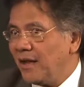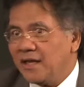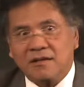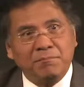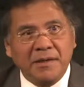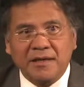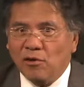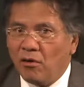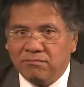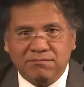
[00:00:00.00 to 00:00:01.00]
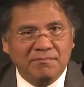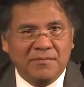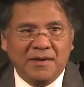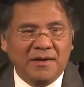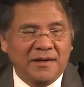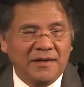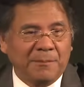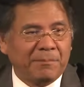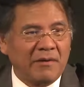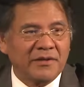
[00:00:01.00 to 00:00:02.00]
It's a big job. The
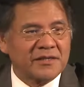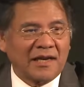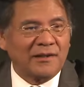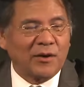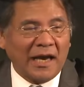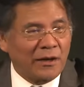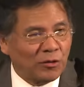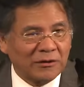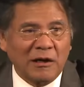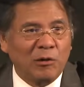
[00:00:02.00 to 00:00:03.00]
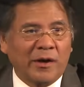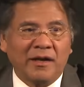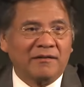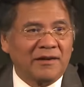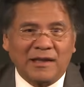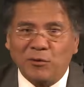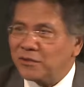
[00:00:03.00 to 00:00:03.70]
private sector cannot relocate 3,000